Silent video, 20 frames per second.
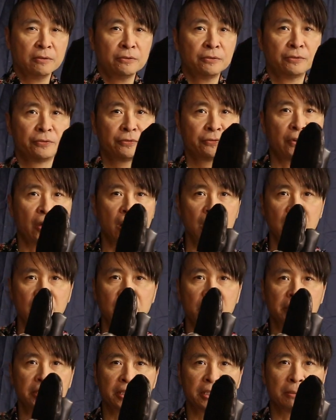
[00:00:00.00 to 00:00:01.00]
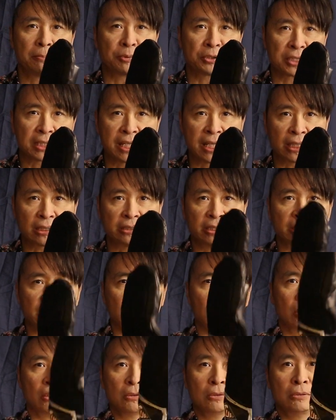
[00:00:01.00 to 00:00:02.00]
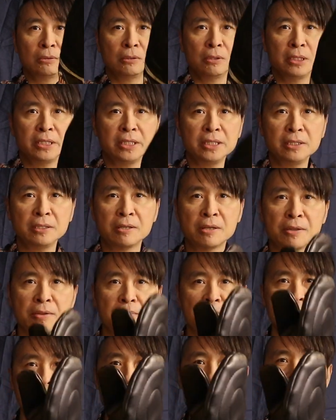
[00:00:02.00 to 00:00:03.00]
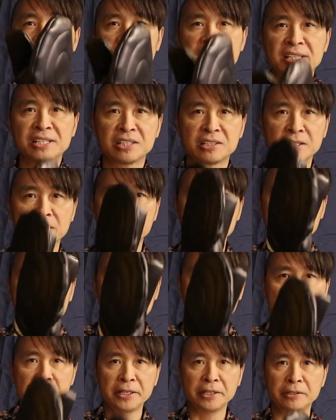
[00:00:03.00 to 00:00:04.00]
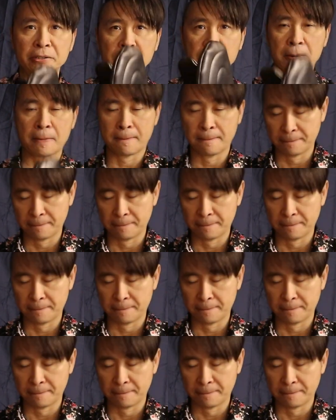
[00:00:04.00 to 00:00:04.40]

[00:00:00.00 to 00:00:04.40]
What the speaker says: firing and protecting only my center line here.